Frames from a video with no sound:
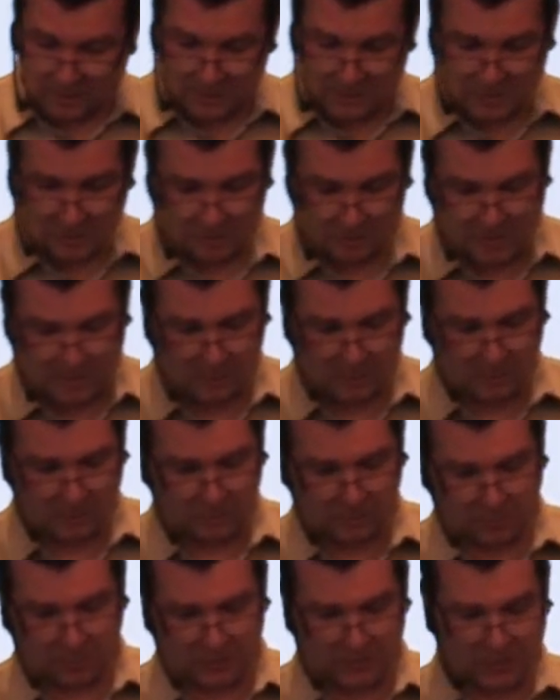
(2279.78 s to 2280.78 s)
some people
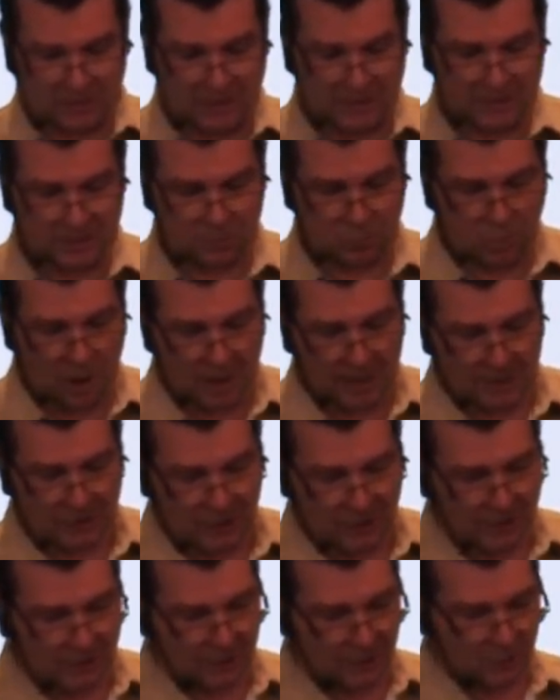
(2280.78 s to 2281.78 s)
have criticized why
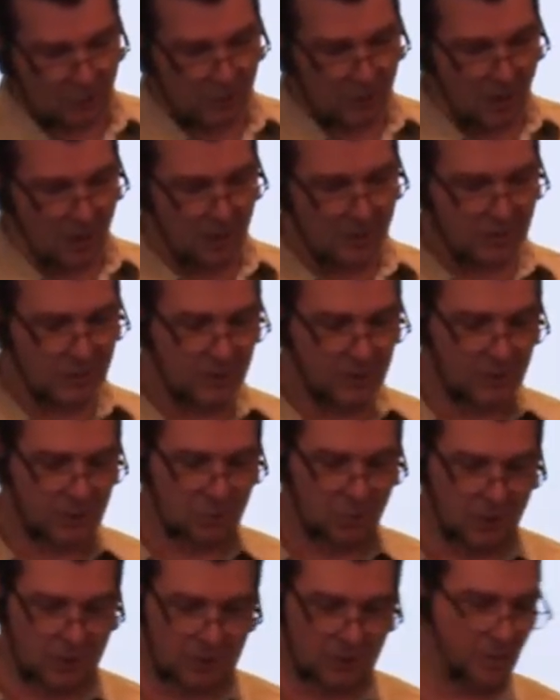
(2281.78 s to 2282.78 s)
Jesus would cause the
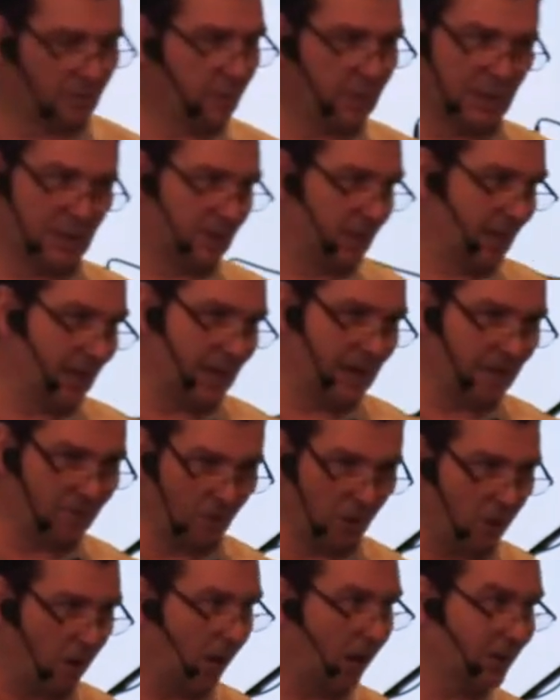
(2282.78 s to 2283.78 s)
destruction of the pigs. He
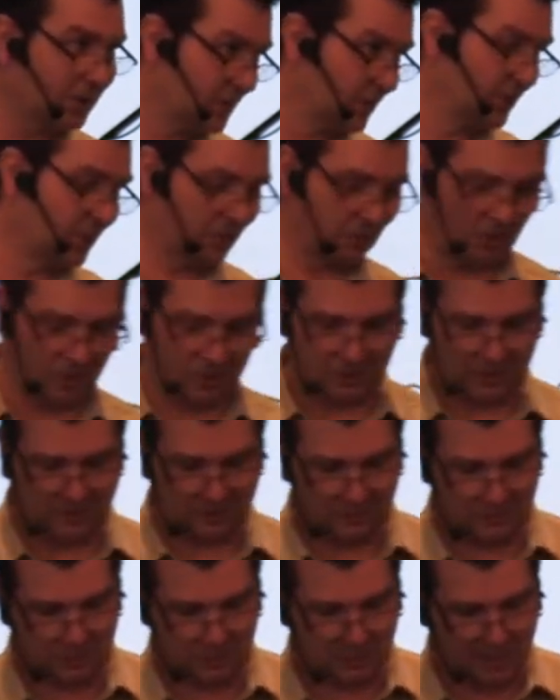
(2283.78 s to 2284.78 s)
never caused the
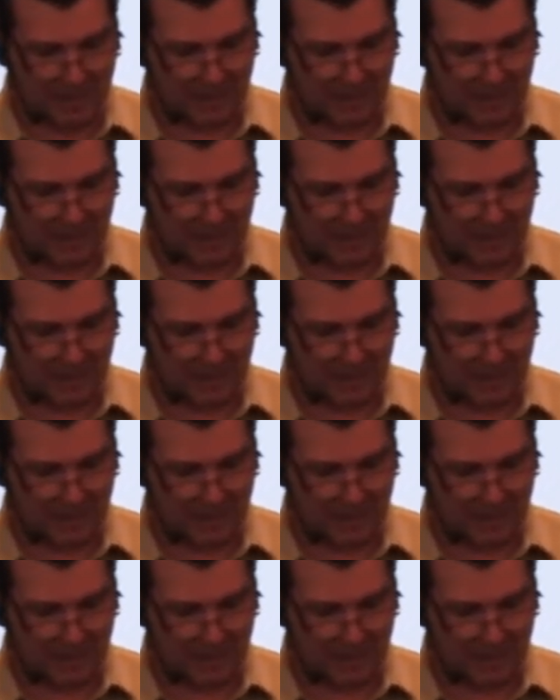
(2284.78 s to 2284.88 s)
destruction of those